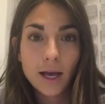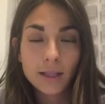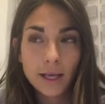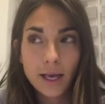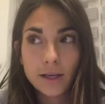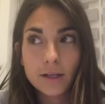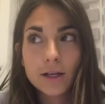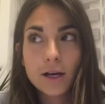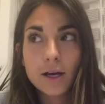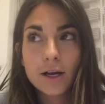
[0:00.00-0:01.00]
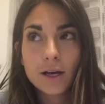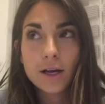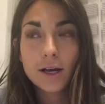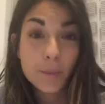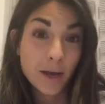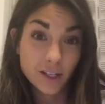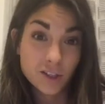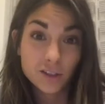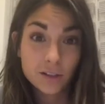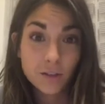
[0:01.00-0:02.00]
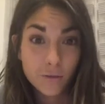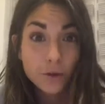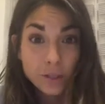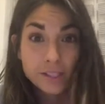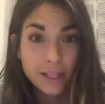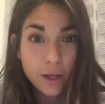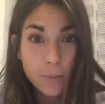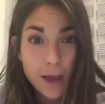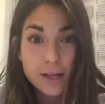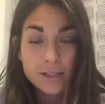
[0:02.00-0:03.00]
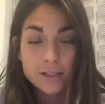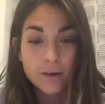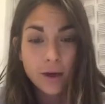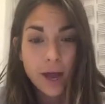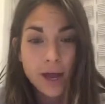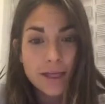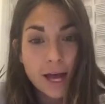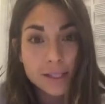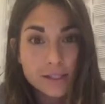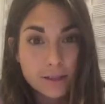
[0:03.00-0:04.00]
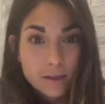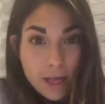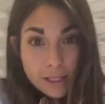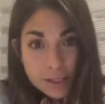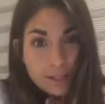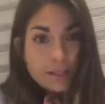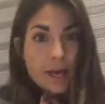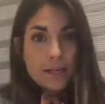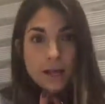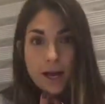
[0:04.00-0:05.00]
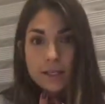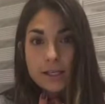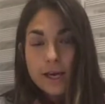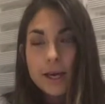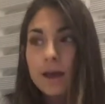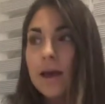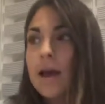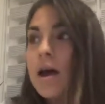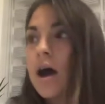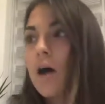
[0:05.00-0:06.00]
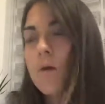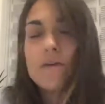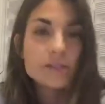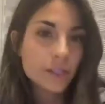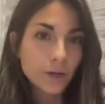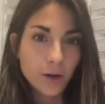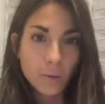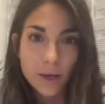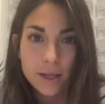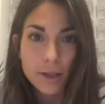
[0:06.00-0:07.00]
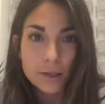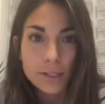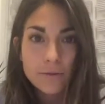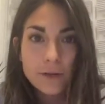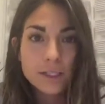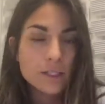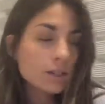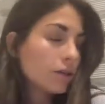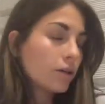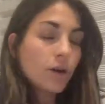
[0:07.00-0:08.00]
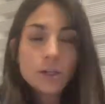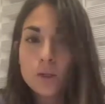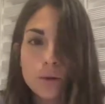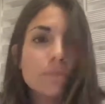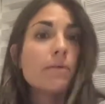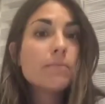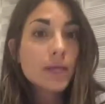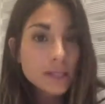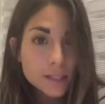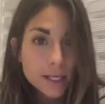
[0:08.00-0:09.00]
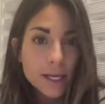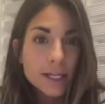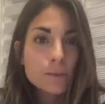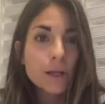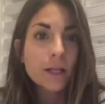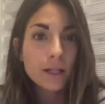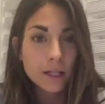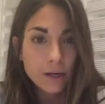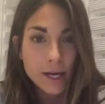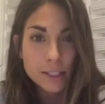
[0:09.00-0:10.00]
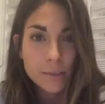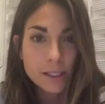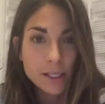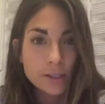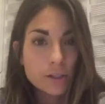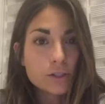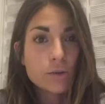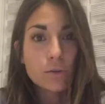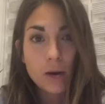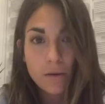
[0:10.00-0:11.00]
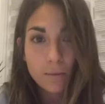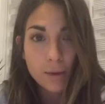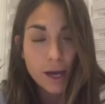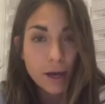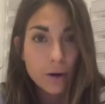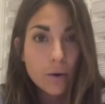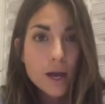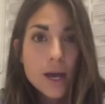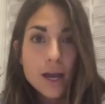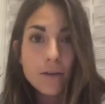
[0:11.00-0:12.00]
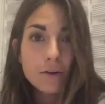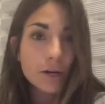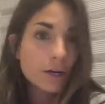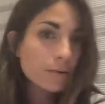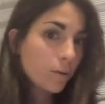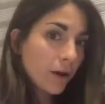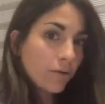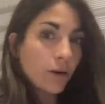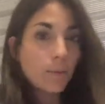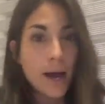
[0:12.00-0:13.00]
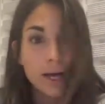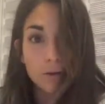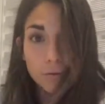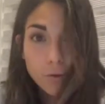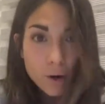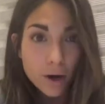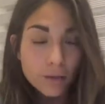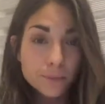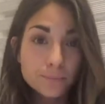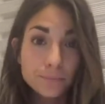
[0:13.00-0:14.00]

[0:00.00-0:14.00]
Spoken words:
like a bitch the first little bit, okay? That's the stand I take. Obviously in grade 1 that looks different, and you don't want to be mean to the kids, but clear expectations right from the get-go. If you're going to be wavering back and forth,